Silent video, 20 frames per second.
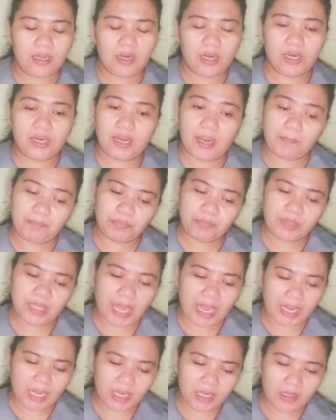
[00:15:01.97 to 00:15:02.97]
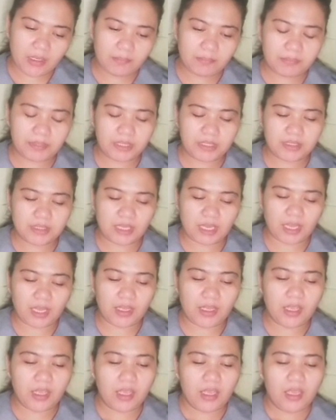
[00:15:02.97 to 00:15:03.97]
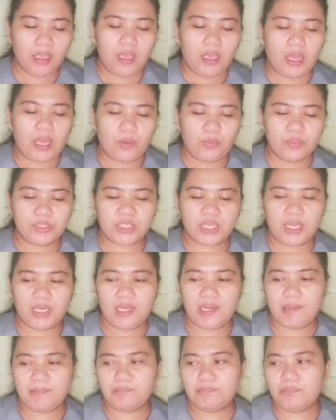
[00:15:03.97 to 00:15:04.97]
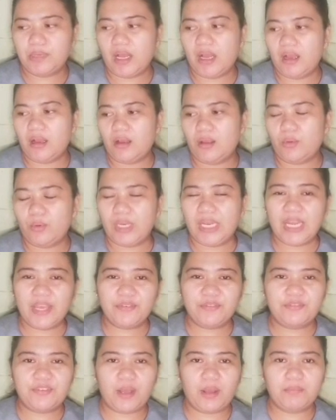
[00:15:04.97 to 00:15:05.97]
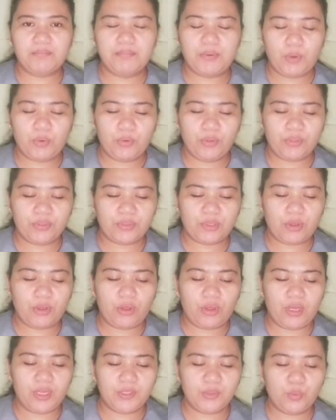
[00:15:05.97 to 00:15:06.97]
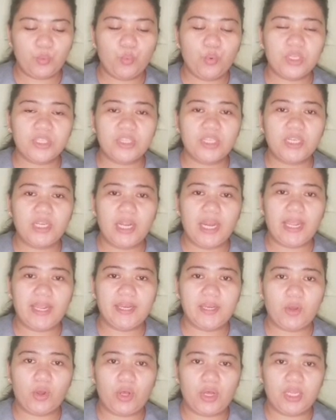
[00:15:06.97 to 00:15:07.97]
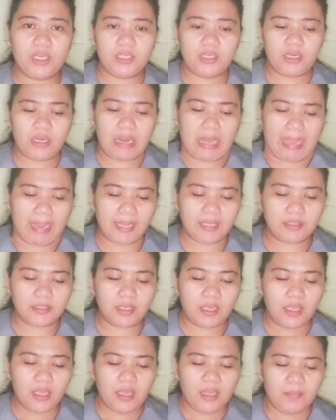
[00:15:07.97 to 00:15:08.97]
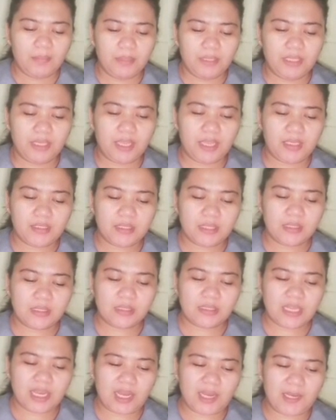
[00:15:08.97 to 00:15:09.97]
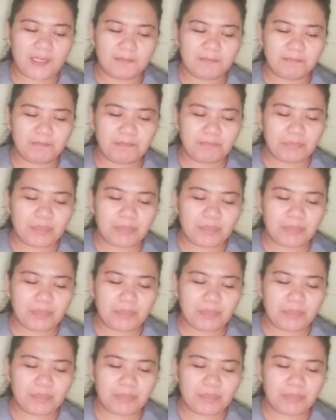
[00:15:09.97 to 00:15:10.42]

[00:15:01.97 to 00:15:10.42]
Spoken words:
or reptile per se, which can live both on water and on land. But the case is that